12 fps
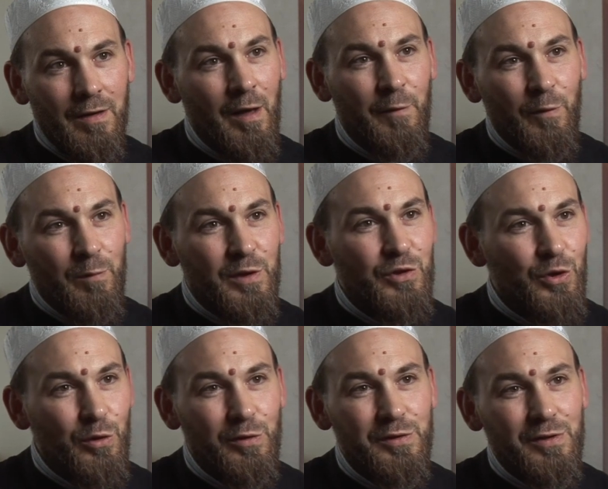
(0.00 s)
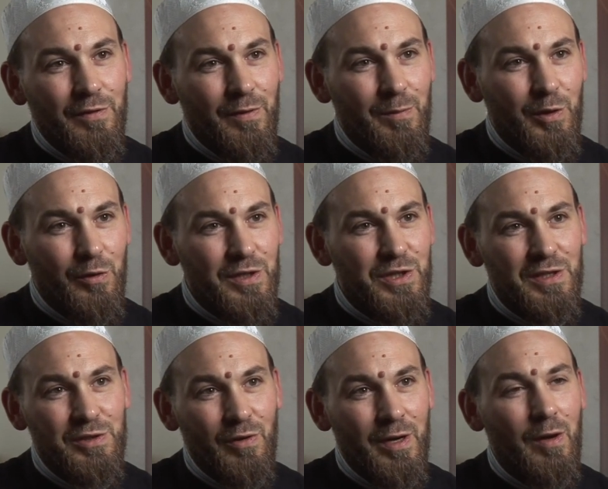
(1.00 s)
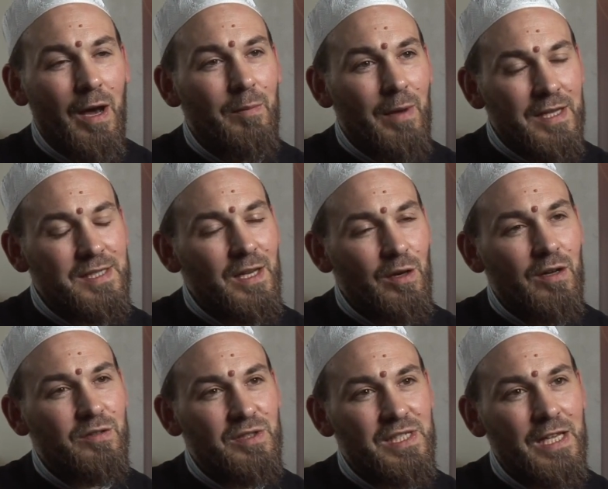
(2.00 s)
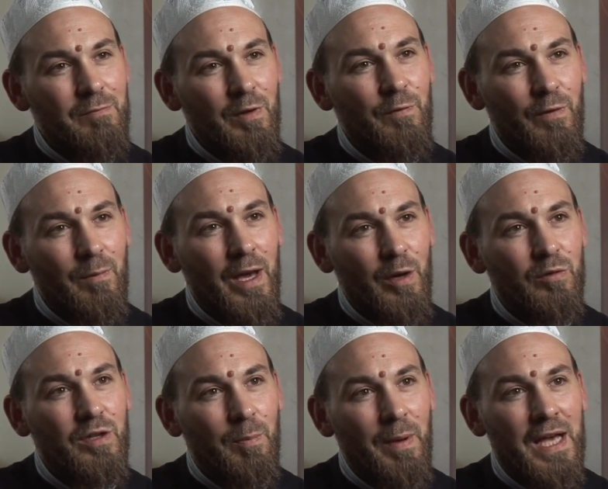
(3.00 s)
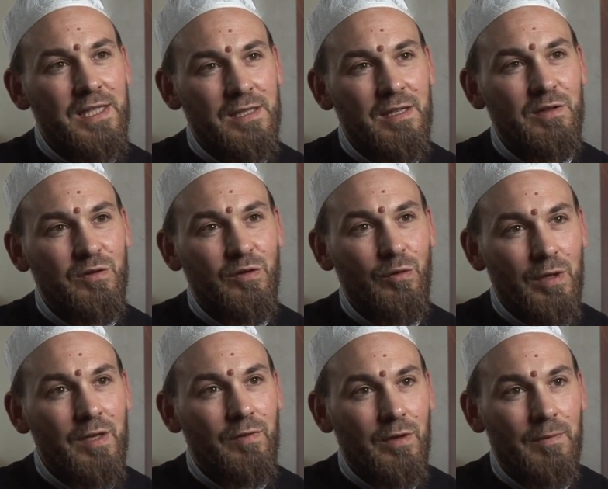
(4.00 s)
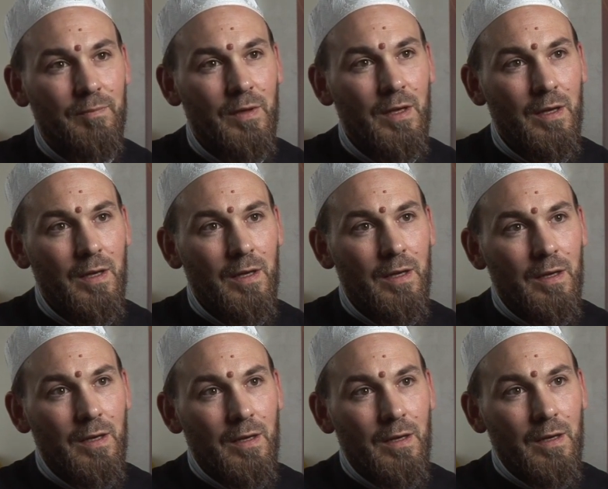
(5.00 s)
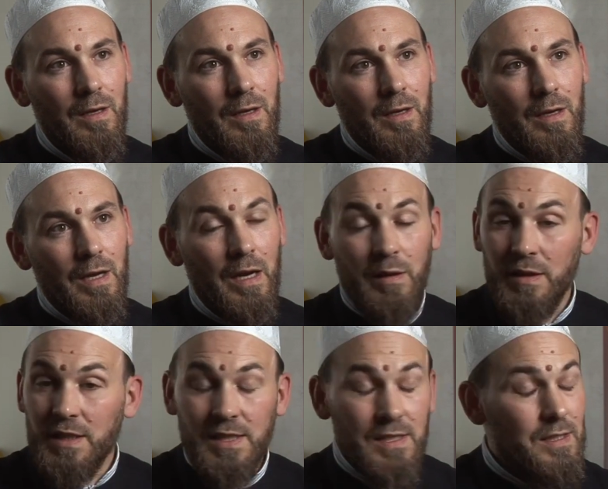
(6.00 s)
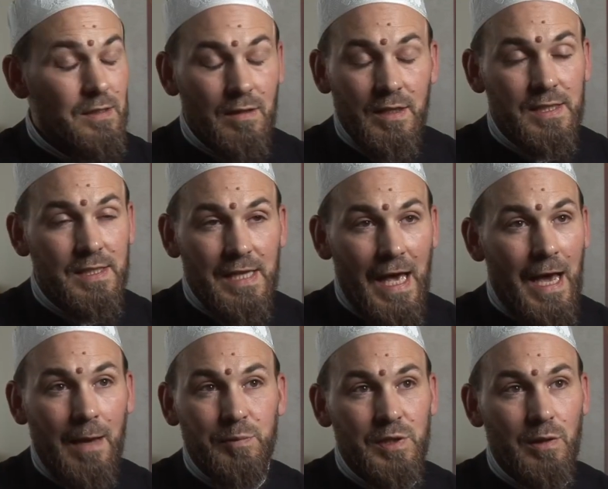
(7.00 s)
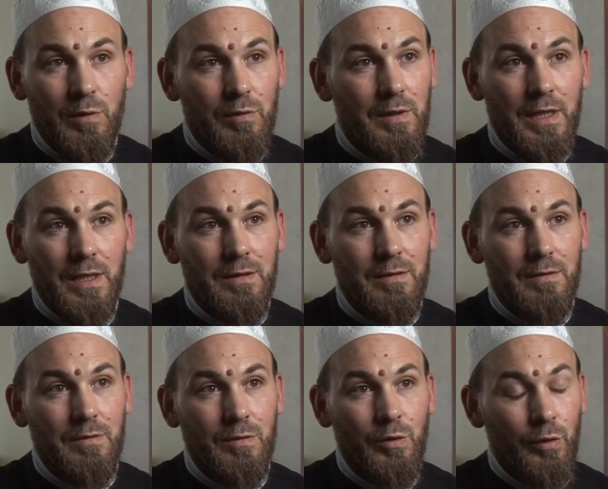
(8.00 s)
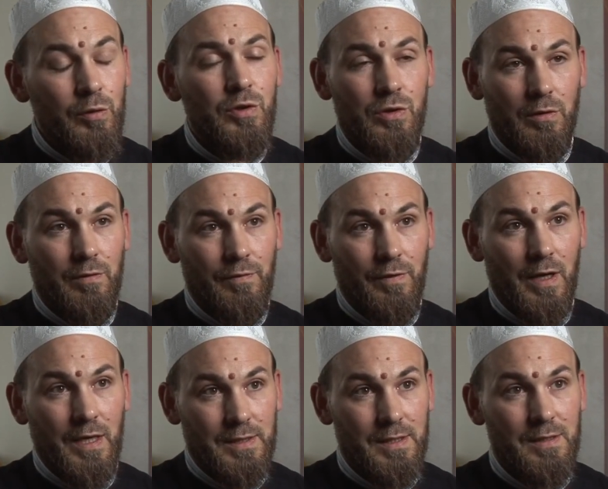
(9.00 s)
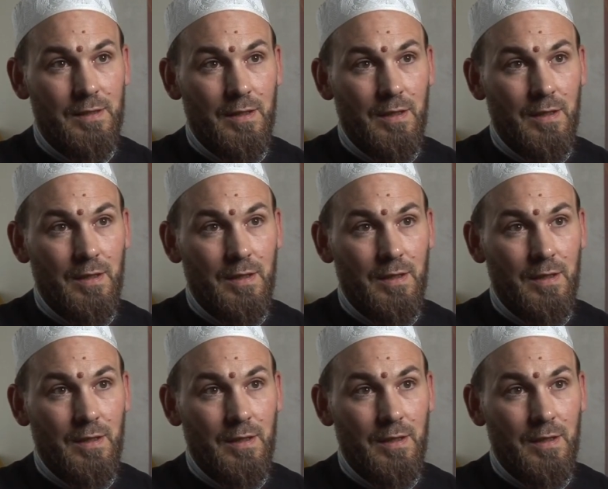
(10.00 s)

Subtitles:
not from the Jews or from the Christians or any, I'm asking God to save me from my own capacity to do evil. And I think this is absolutely crucial for us.